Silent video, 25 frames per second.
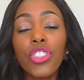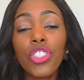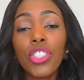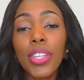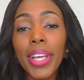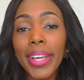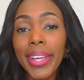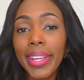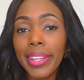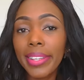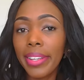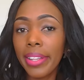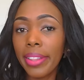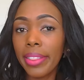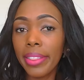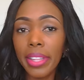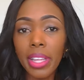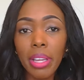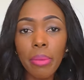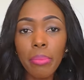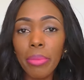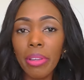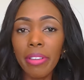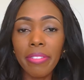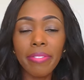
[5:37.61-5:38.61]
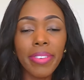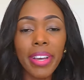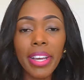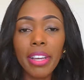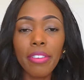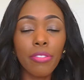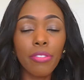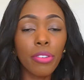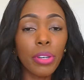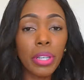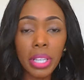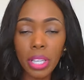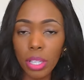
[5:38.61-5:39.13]
shade at them if I
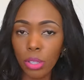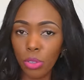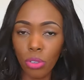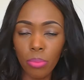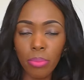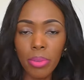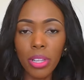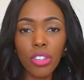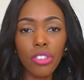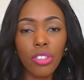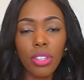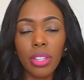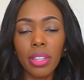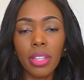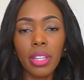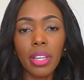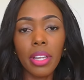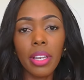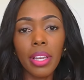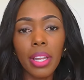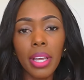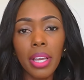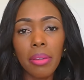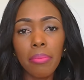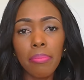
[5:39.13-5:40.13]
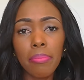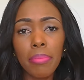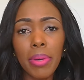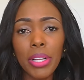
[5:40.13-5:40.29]
forget to mention their name.